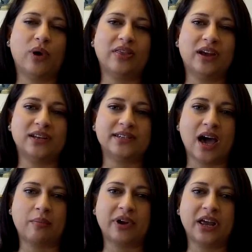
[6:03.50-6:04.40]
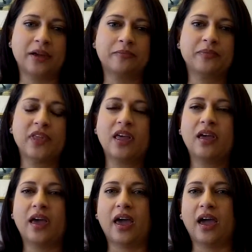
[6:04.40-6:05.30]
when that is happening.
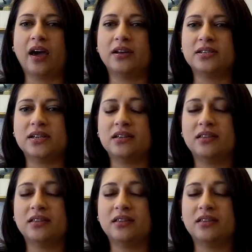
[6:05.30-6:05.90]
And